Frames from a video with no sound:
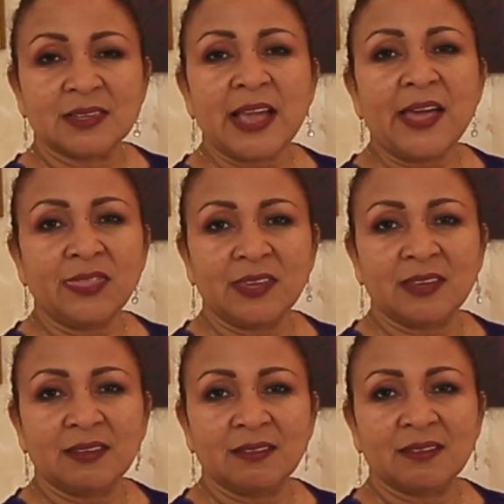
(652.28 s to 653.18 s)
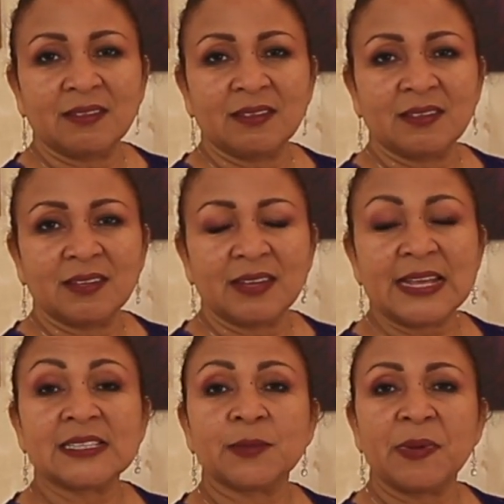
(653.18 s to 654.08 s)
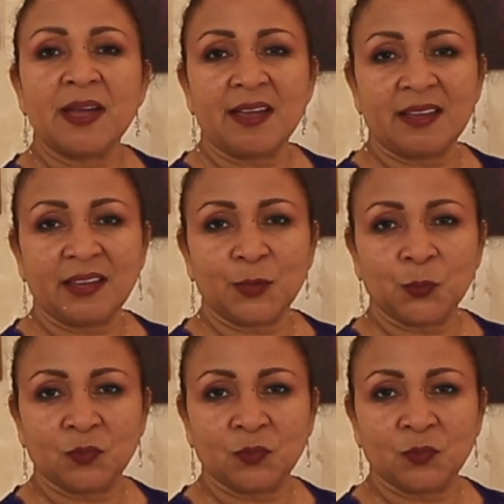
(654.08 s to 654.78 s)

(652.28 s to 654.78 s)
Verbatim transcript: Kathy is a Baha'i,